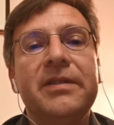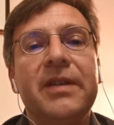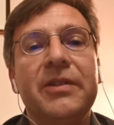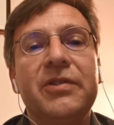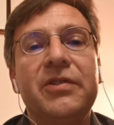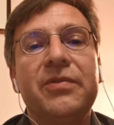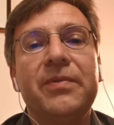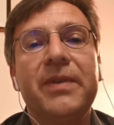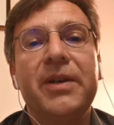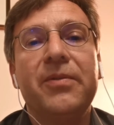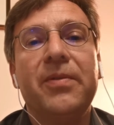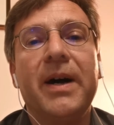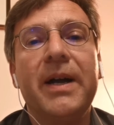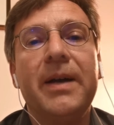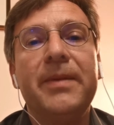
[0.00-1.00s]
Such
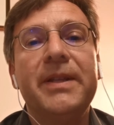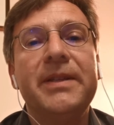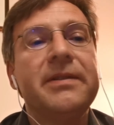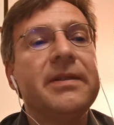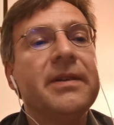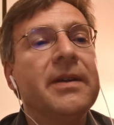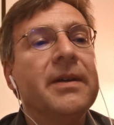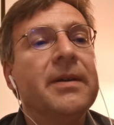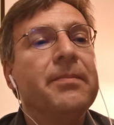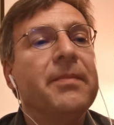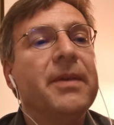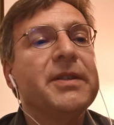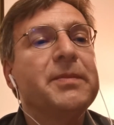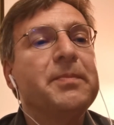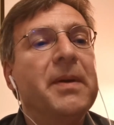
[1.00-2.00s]
requirement
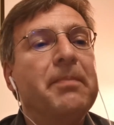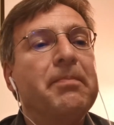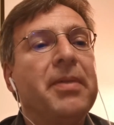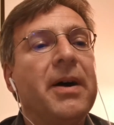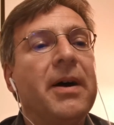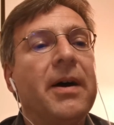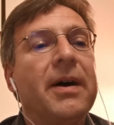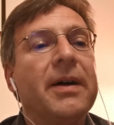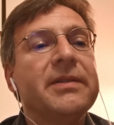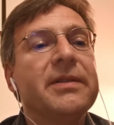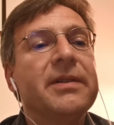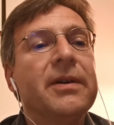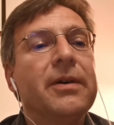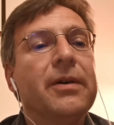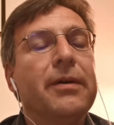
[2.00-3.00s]
must be
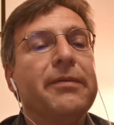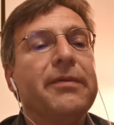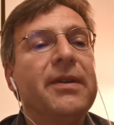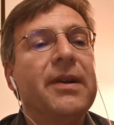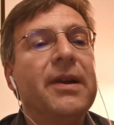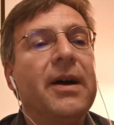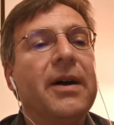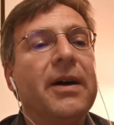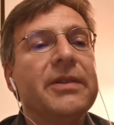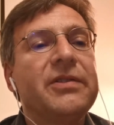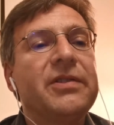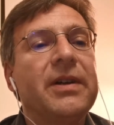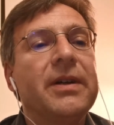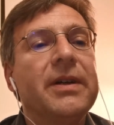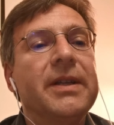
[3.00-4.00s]
part of a
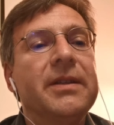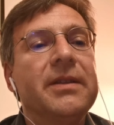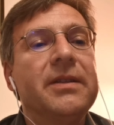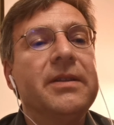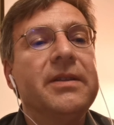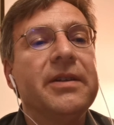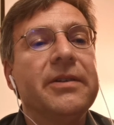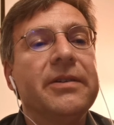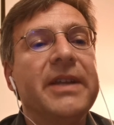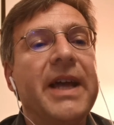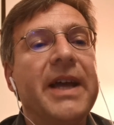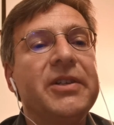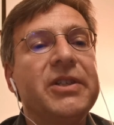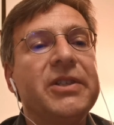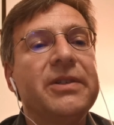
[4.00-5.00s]
larger
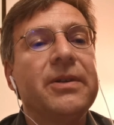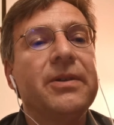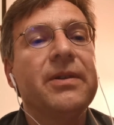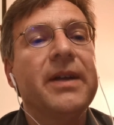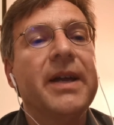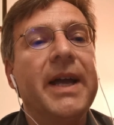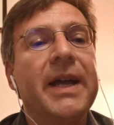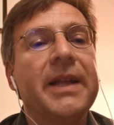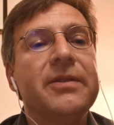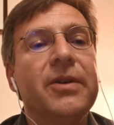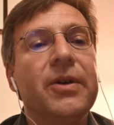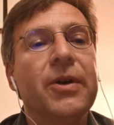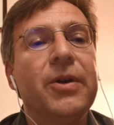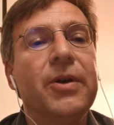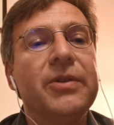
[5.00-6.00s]
international
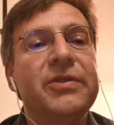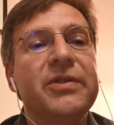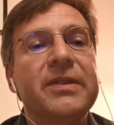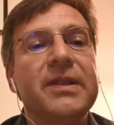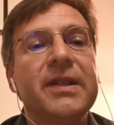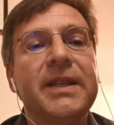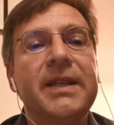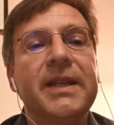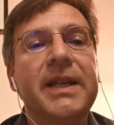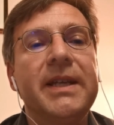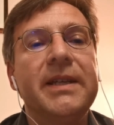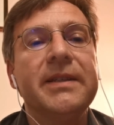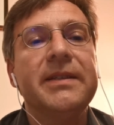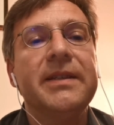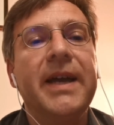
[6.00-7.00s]
and urgently
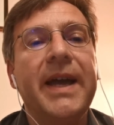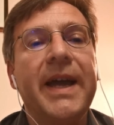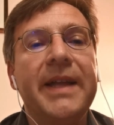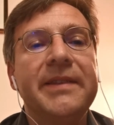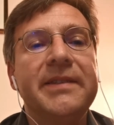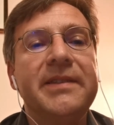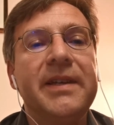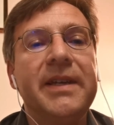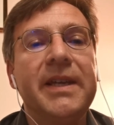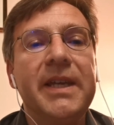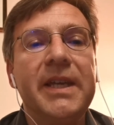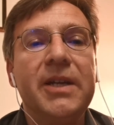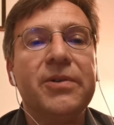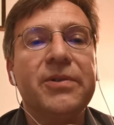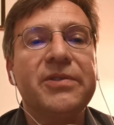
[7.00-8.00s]
needed
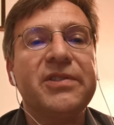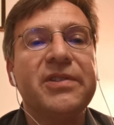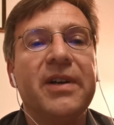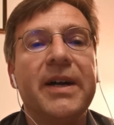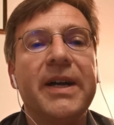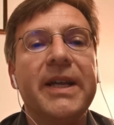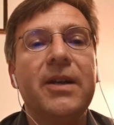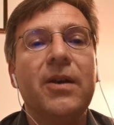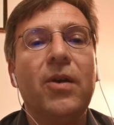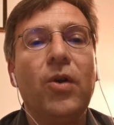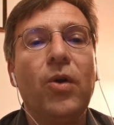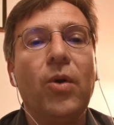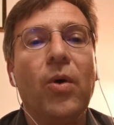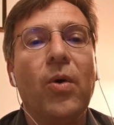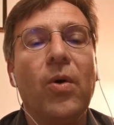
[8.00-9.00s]
anti-ecocide
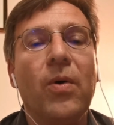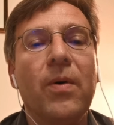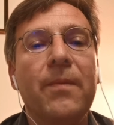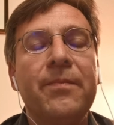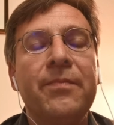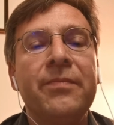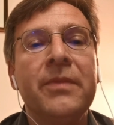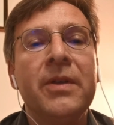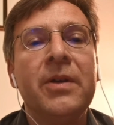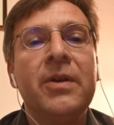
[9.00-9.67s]
law.